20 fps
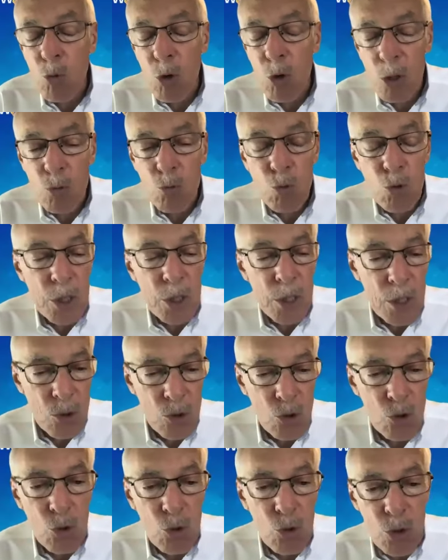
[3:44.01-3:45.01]
what went
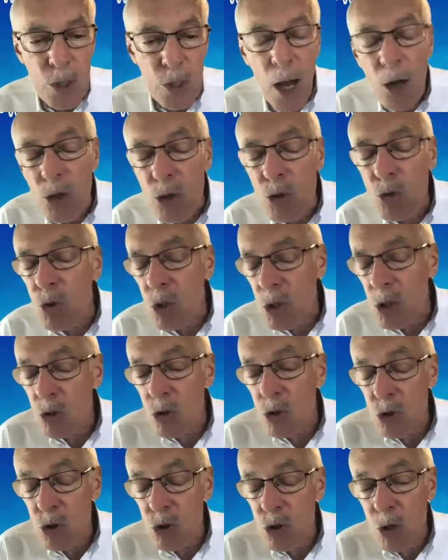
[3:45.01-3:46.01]
into it, how do you
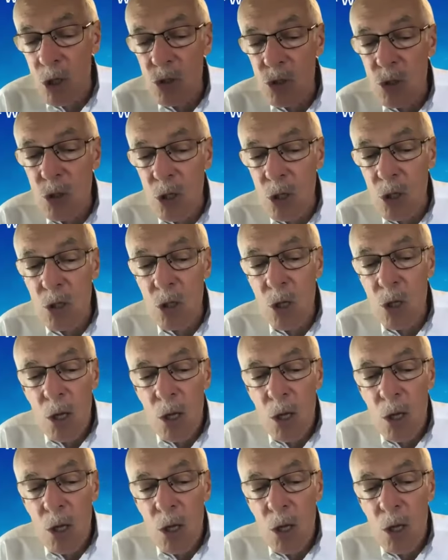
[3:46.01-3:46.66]
constructed it.